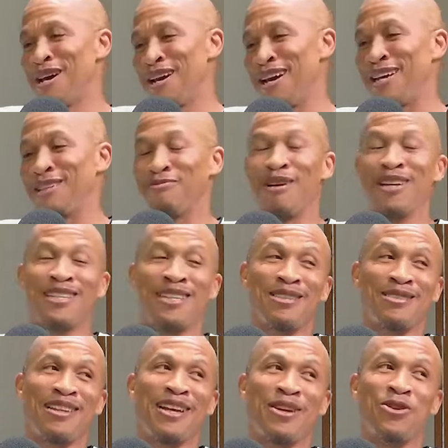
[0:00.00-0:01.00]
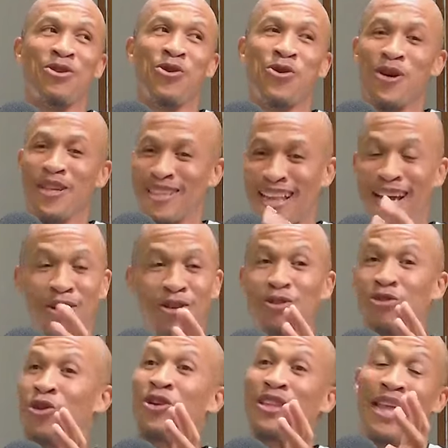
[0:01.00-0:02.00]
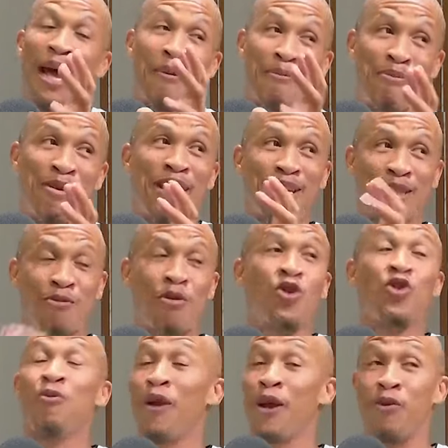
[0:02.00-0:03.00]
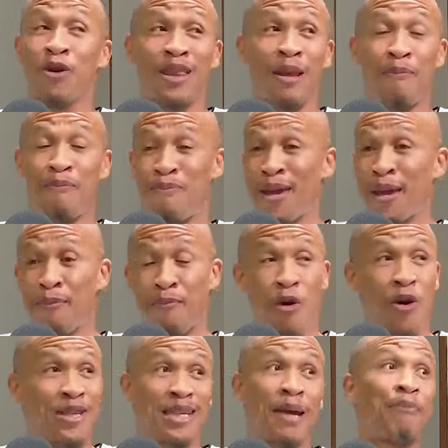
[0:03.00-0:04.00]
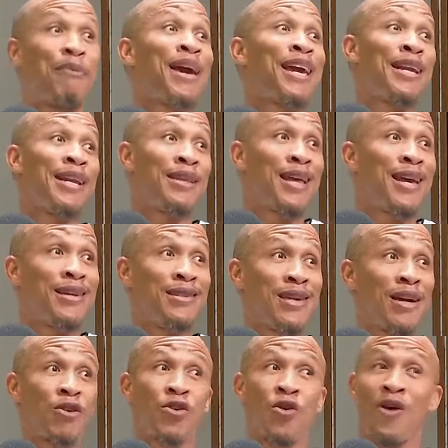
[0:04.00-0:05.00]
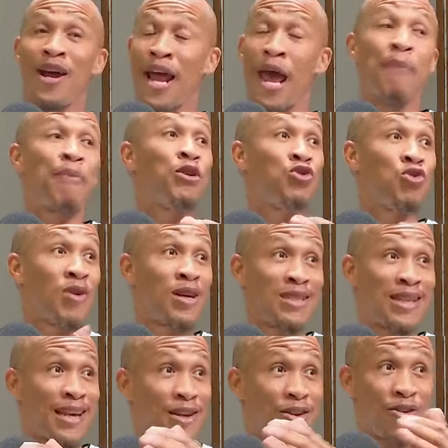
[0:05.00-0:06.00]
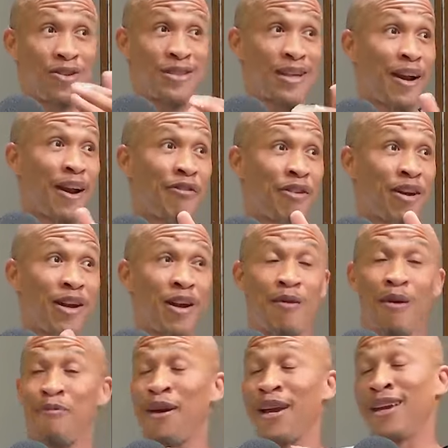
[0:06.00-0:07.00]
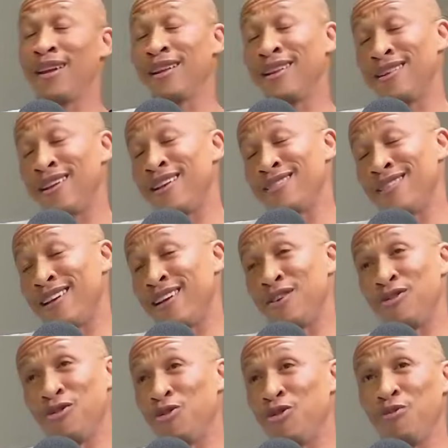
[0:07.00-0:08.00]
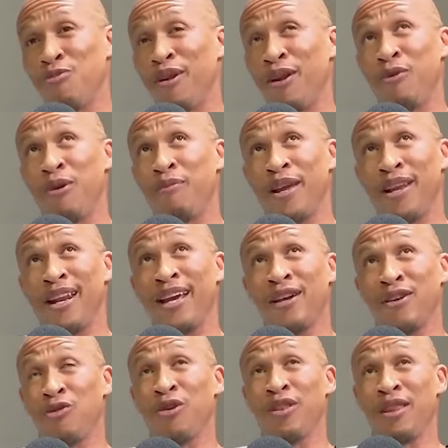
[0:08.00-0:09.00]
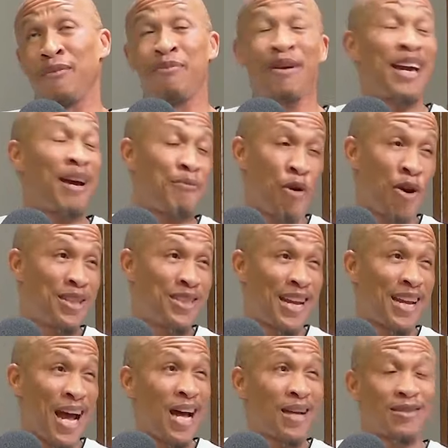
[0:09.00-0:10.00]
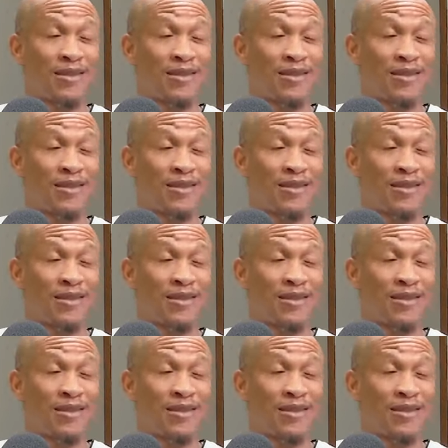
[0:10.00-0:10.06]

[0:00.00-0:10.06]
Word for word: as much as like you know you're that, not that big, small. You play with the big boys like back in the days. I don't know what happened to us like you know in South Africa now, but back in the days like you know you play we played like you know, with the bigger boys than us.